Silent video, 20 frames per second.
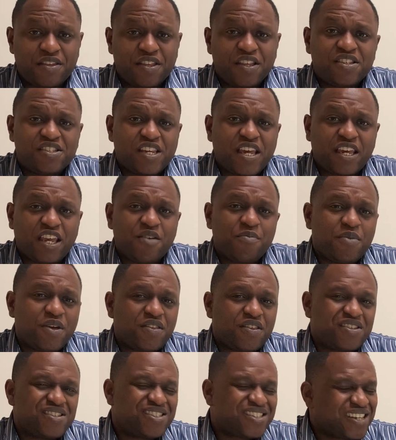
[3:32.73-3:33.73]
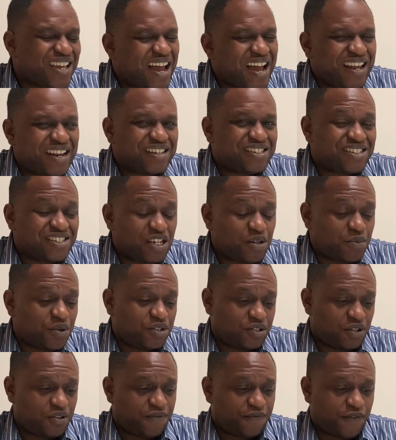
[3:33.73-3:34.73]
And the second myth is kind of
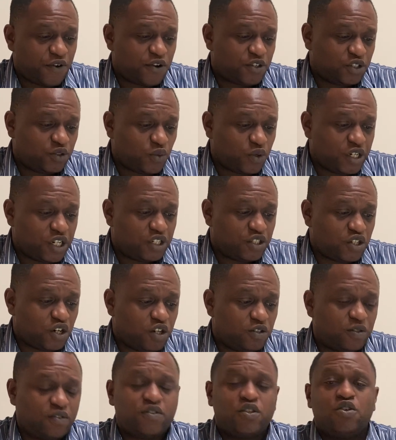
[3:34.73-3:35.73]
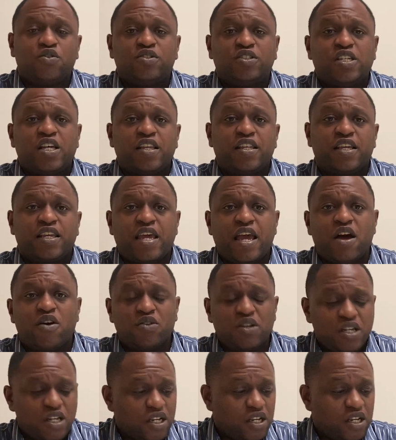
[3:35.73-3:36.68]
similar to the first one in terms of closing down the account.